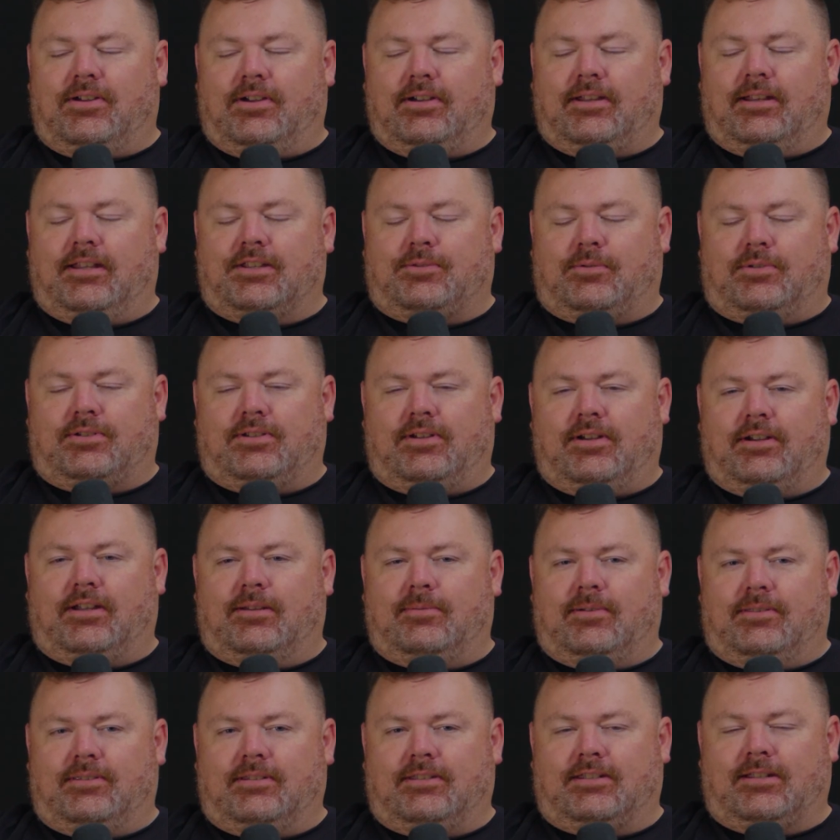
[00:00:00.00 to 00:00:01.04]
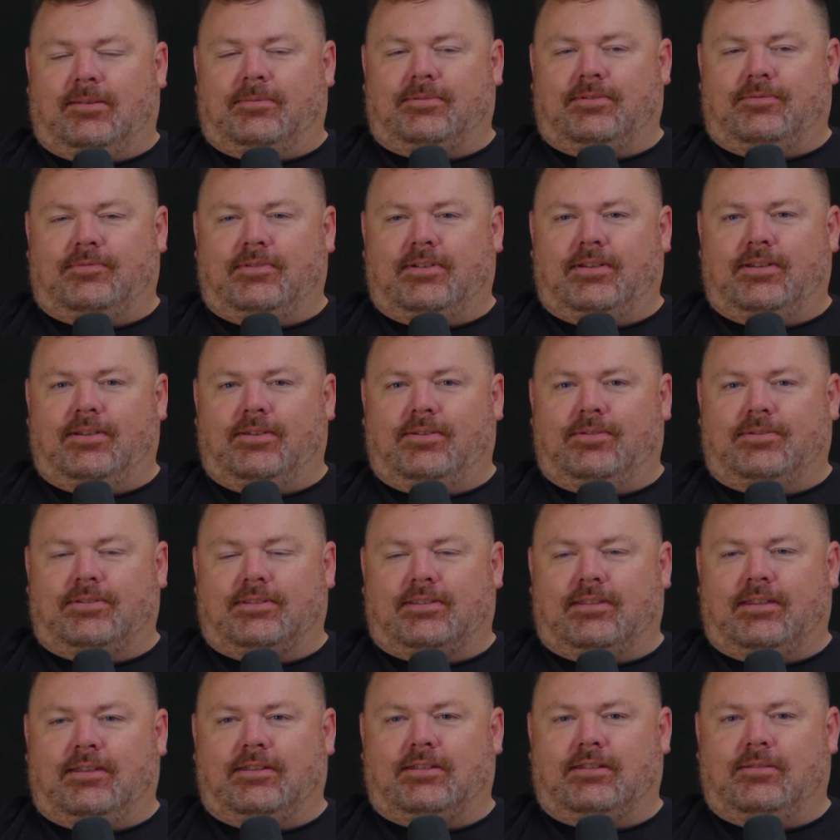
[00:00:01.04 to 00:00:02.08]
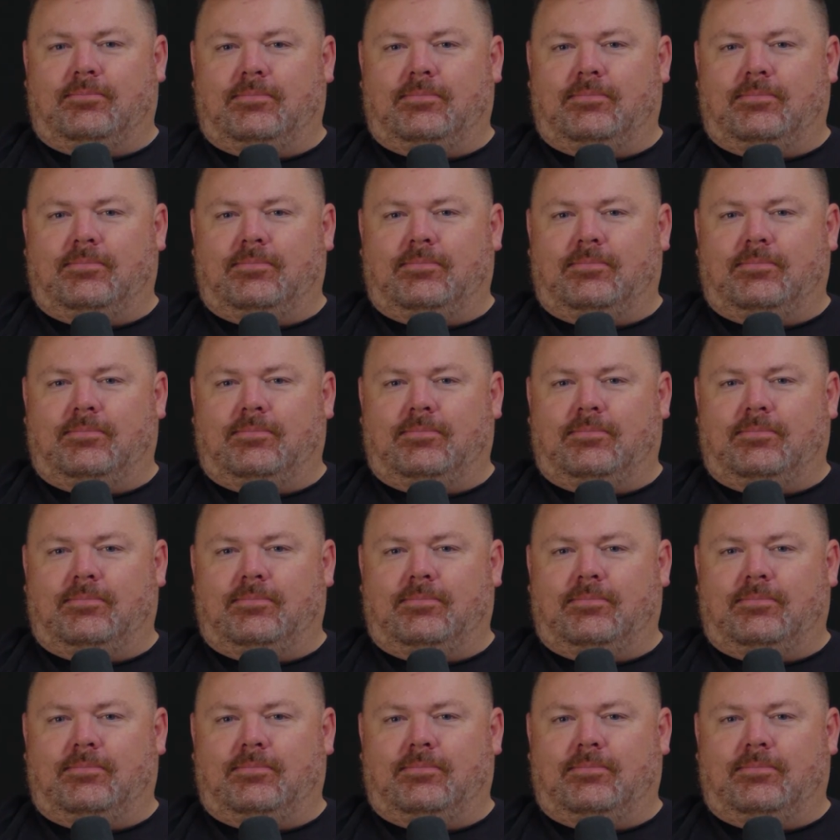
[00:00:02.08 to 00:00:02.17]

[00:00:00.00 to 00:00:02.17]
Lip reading: talking as we're talking about these types of videos. To